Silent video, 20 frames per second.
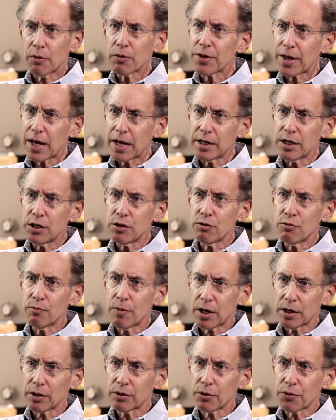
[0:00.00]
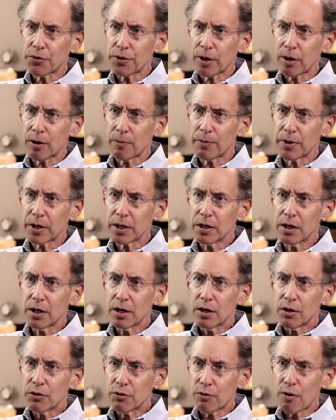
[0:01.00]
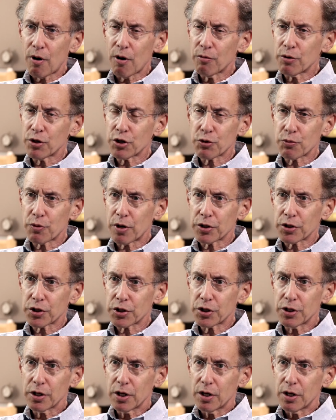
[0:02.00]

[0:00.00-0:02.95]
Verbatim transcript: With any new medical therapy, there are always risks.